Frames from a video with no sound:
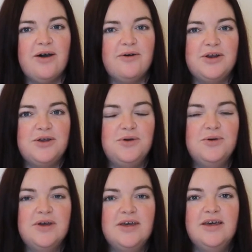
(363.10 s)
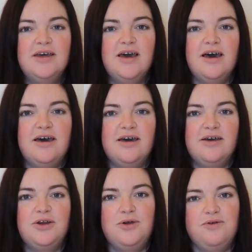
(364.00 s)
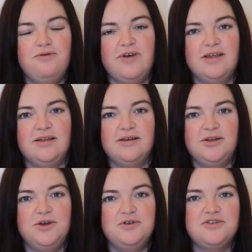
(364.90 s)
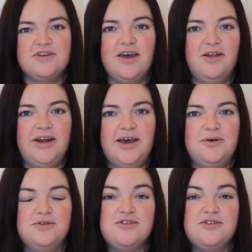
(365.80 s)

out a new fit and a new style now.